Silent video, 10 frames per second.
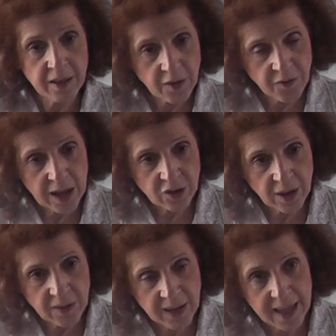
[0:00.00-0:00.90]
the fact
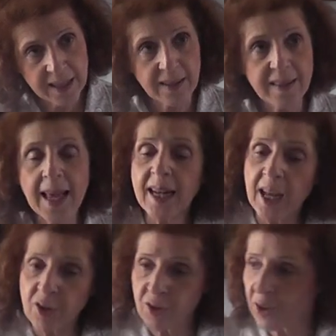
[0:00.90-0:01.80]
you have to add into that
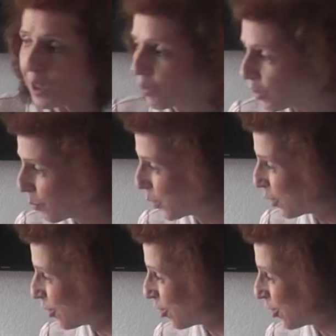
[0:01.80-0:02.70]
119
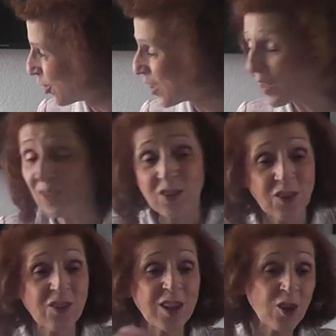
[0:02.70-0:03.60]
more additional days. Do
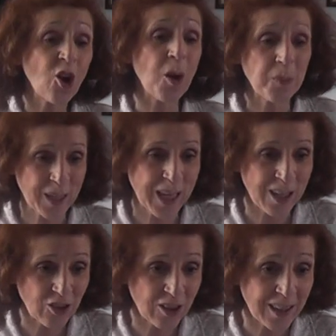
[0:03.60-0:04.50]
you see the
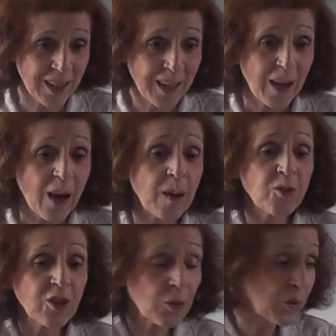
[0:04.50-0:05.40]
complication?
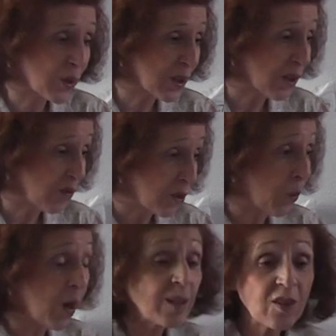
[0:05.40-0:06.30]
I'm just warning you, if
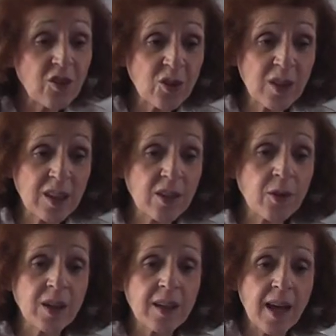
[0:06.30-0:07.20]
you want to do it, you're
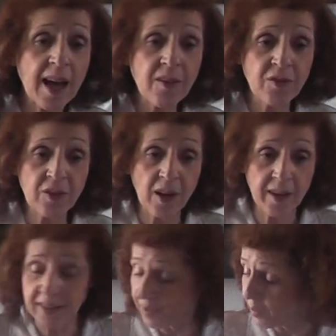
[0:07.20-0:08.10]
going to have
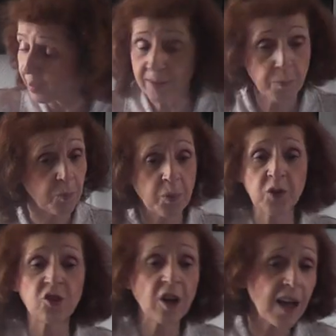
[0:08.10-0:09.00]

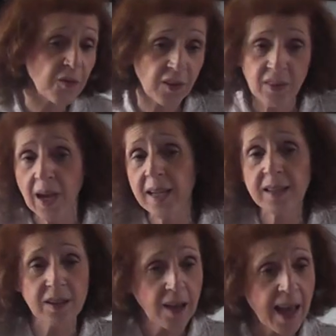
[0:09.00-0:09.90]
put your life
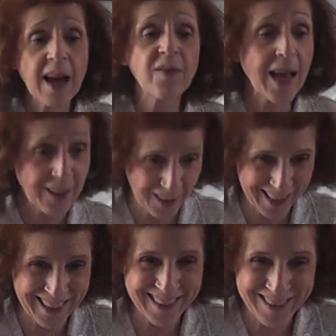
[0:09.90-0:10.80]
aside and have at
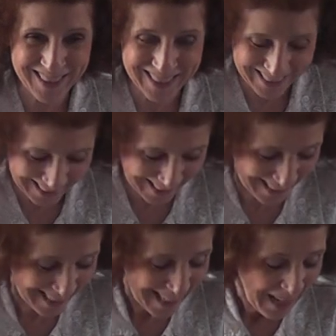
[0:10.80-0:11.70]

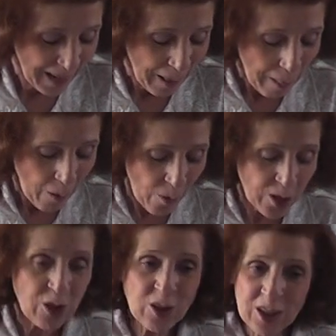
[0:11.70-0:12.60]
it.
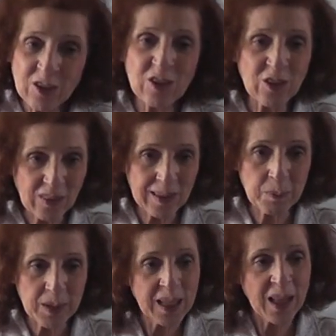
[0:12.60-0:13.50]
or you can do
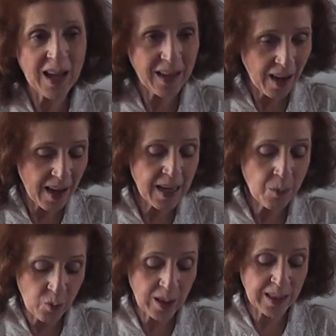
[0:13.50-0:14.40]
simply like I
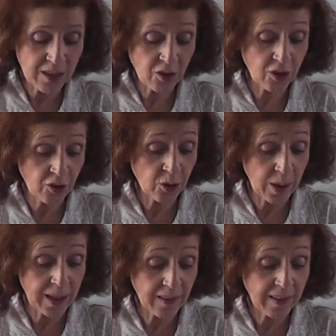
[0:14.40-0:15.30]
am willing to do
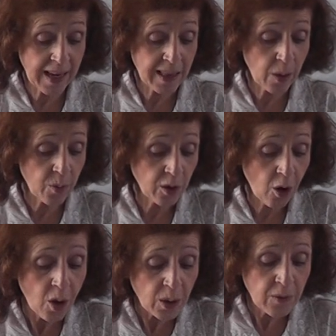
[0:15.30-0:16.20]
and say that with
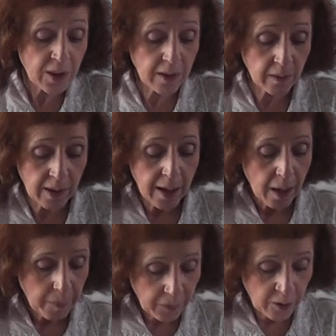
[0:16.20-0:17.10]
all of this
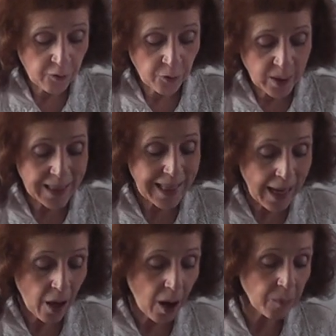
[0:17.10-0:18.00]
proof written
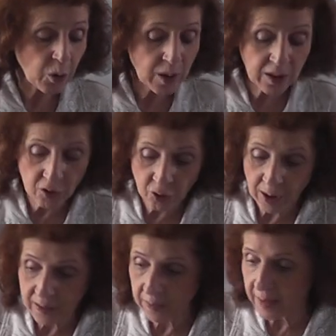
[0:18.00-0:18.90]
out, I'm going to
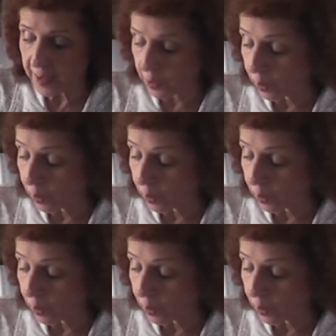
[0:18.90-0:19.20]
trust that they